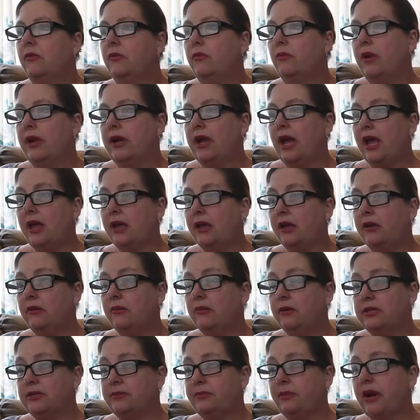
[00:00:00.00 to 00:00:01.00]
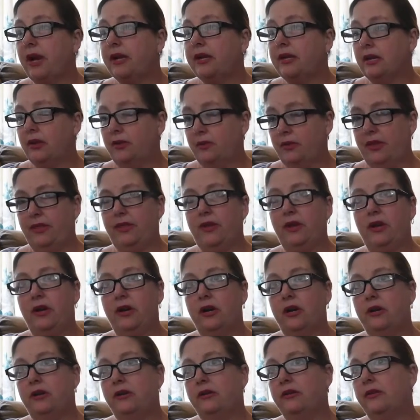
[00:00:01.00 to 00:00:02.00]
When I was pregnant with
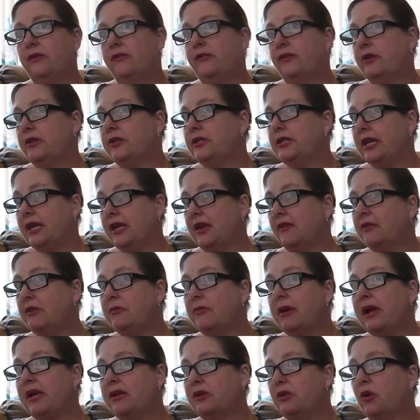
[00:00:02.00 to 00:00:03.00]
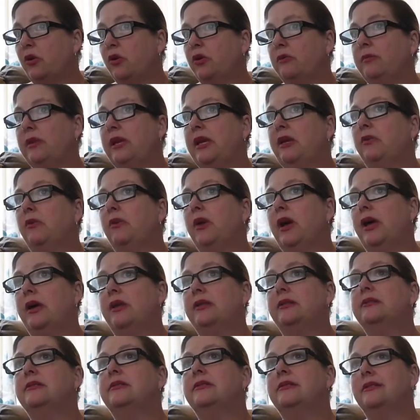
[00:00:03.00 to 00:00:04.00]
her, the first thing everybody told me
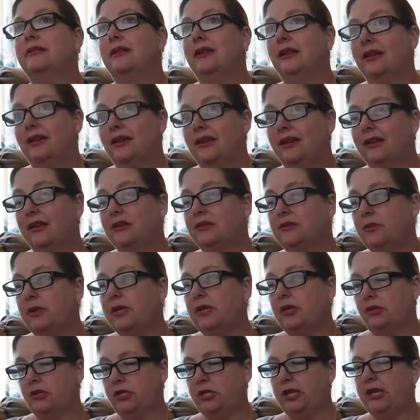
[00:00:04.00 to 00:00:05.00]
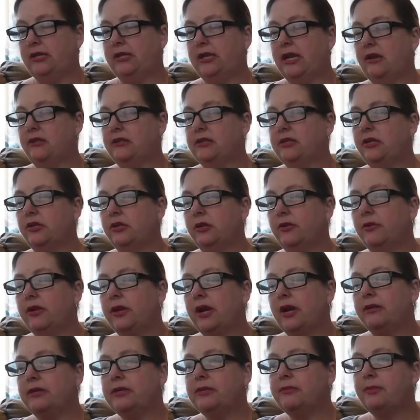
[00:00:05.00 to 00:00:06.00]
was, because we knew she had Down syndrome when
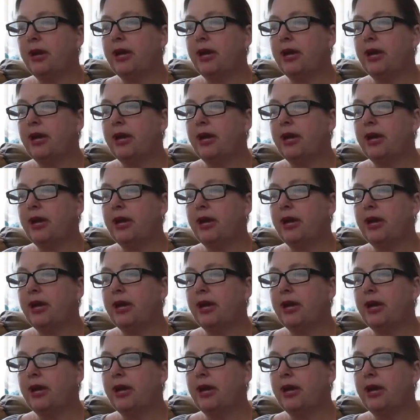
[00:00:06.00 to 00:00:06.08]
I was